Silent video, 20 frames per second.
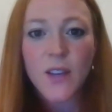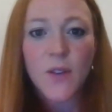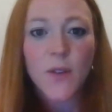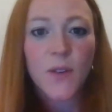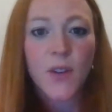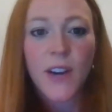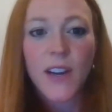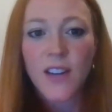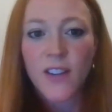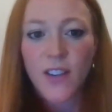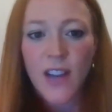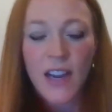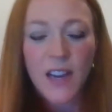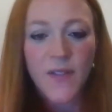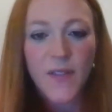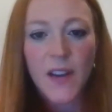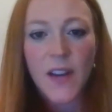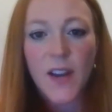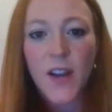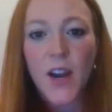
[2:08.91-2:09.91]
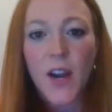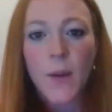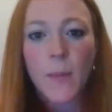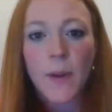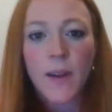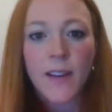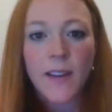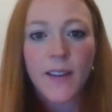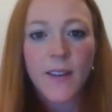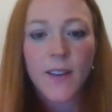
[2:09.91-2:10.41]
so granular activated
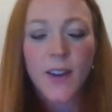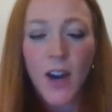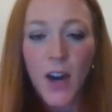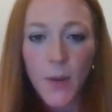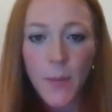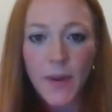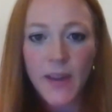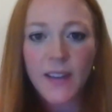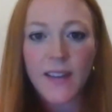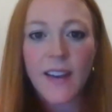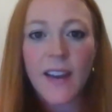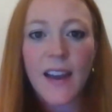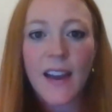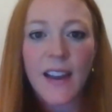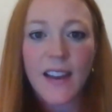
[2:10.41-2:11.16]
carbon,